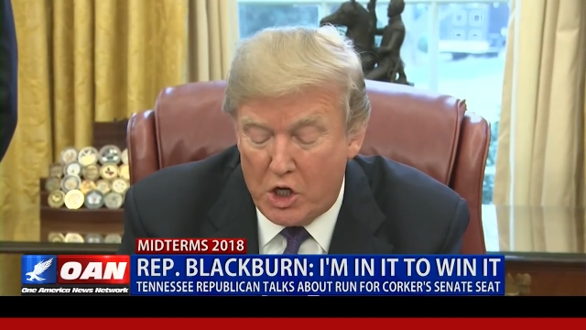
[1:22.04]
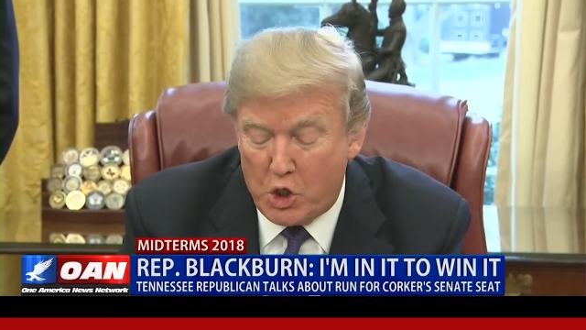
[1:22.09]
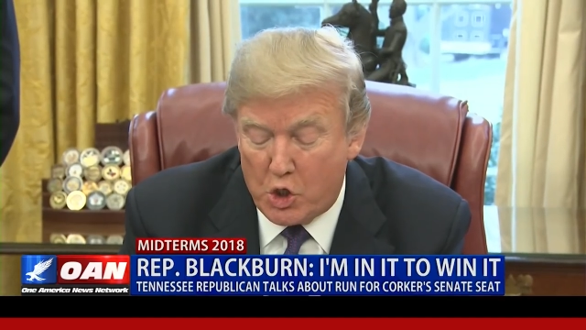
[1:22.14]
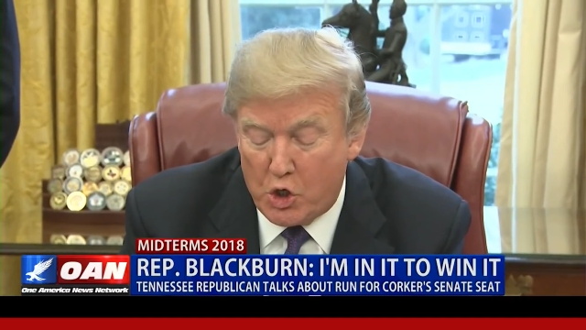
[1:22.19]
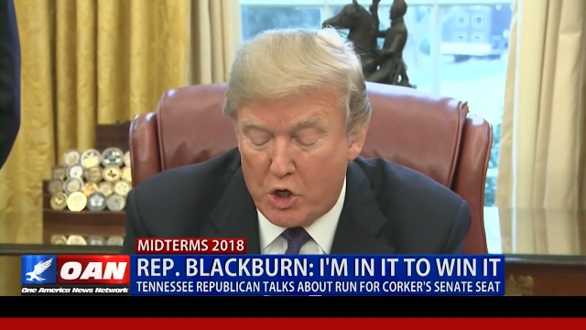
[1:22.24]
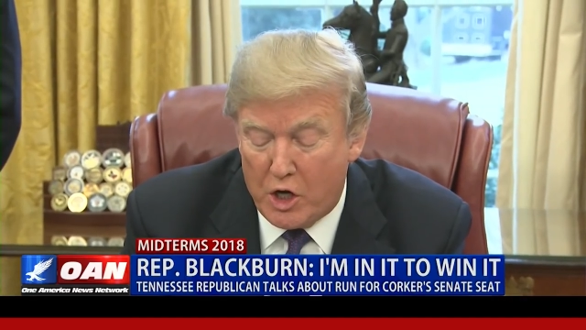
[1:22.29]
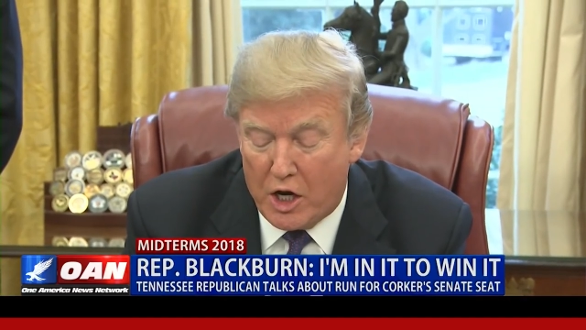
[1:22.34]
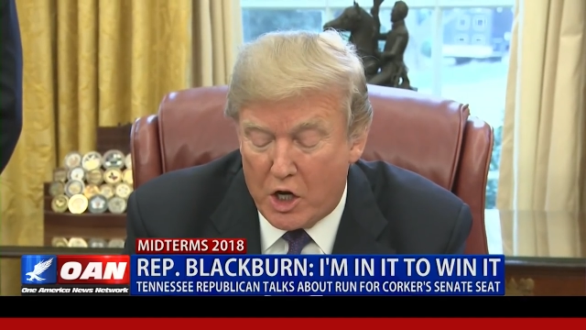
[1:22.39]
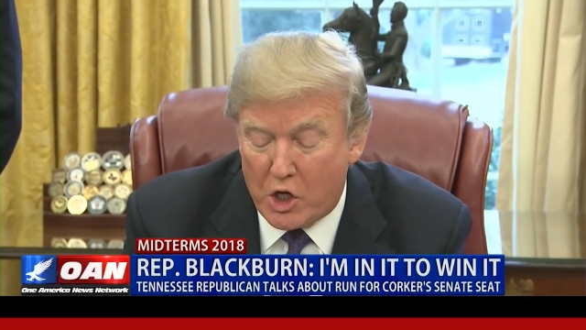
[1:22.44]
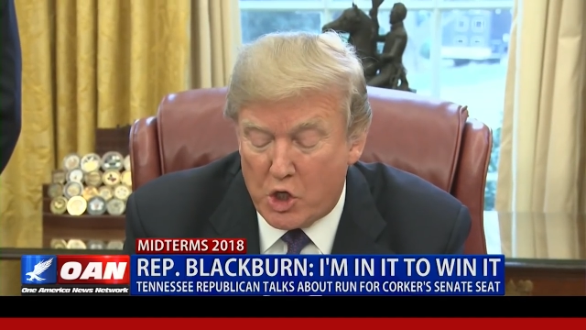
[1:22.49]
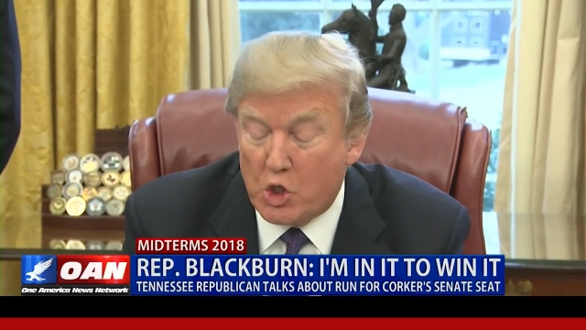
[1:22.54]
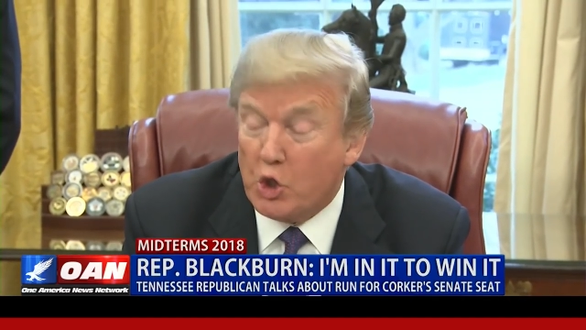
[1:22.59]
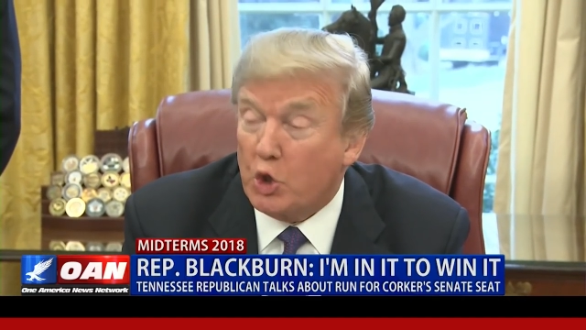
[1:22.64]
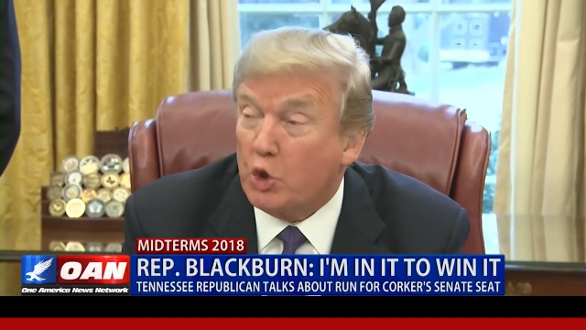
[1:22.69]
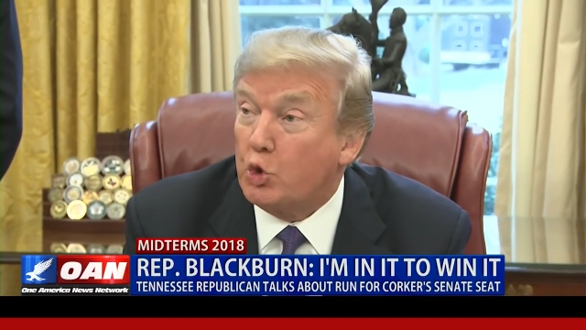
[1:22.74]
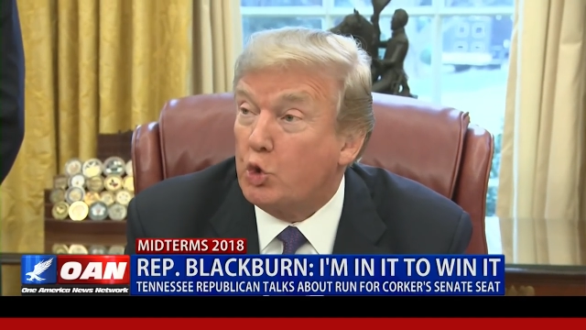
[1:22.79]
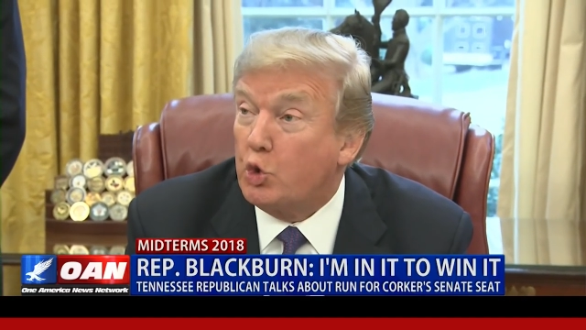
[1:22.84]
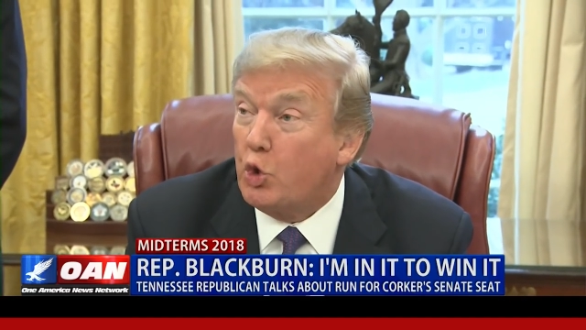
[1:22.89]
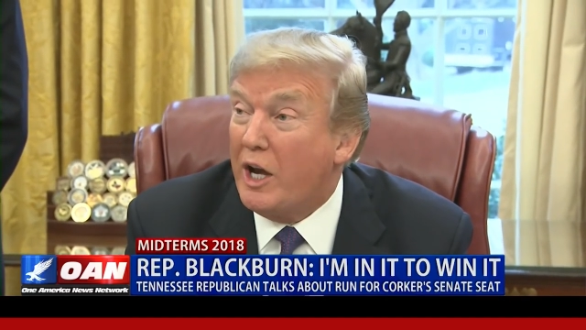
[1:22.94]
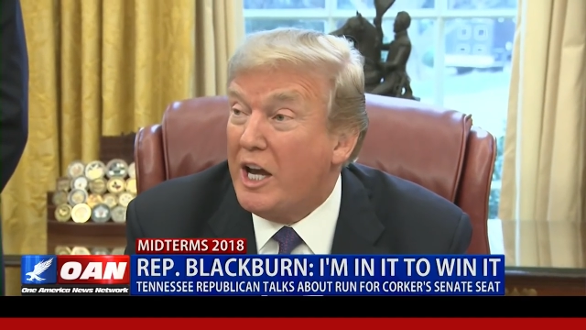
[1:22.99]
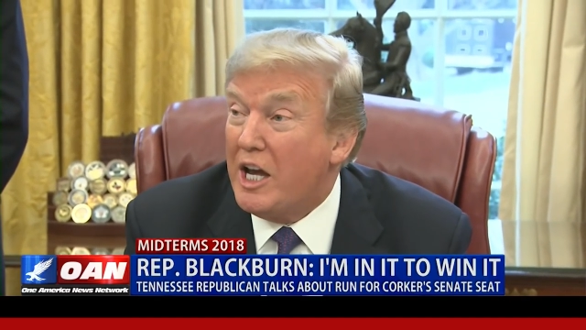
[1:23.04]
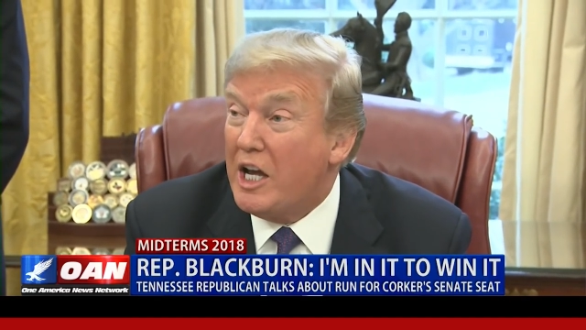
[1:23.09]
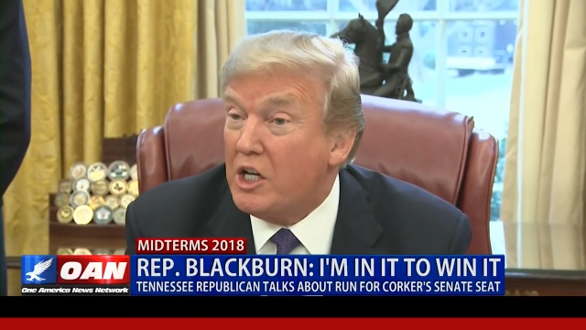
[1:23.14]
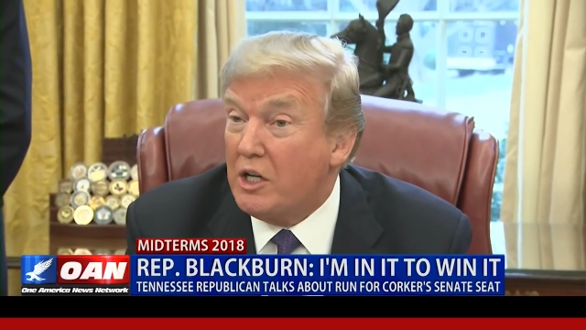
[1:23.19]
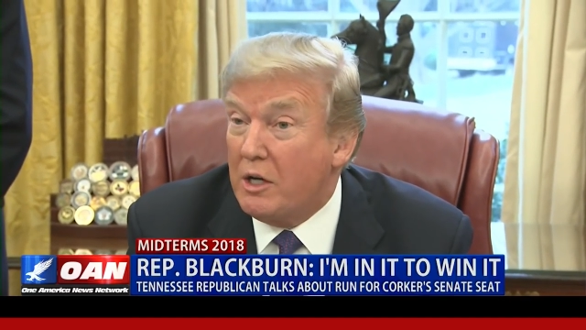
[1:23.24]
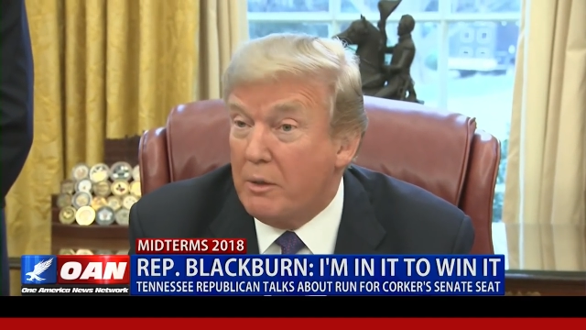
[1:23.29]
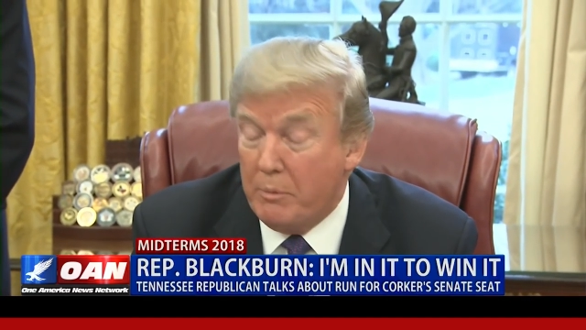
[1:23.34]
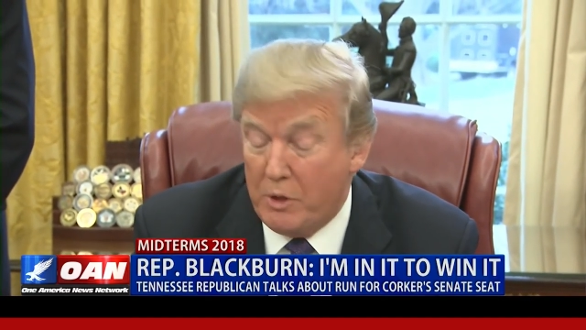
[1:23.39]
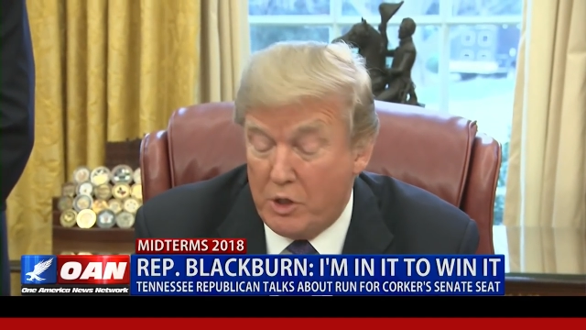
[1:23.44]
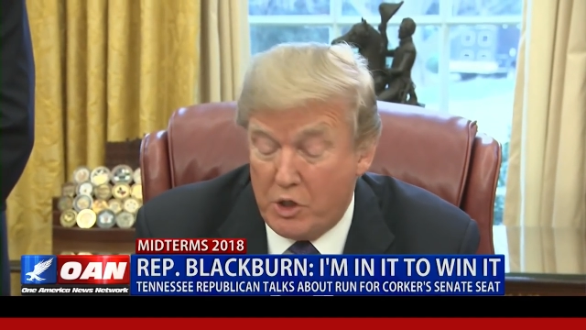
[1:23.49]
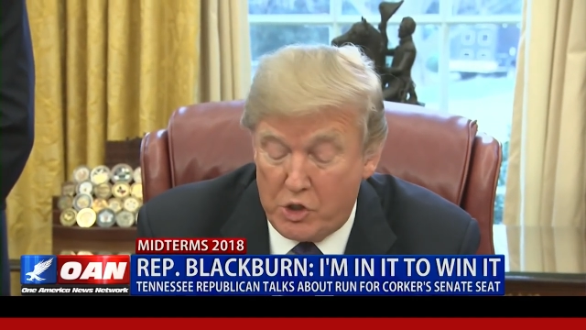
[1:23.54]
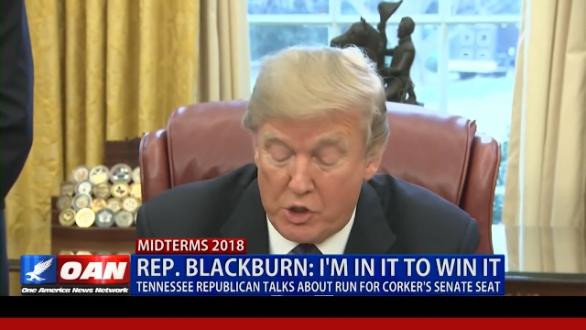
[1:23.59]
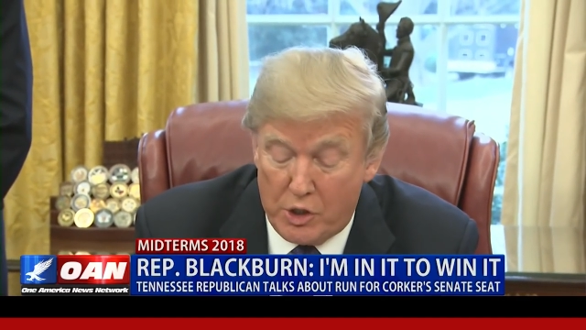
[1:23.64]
You talked with him on the phone.